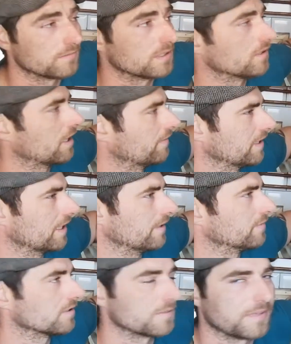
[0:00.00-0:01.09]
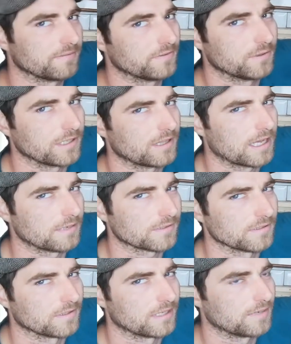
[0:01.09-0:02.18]
I think they must have spent 40,000
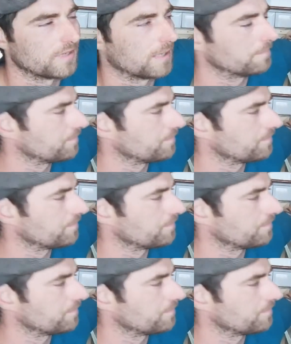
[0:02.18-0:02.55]
on that van.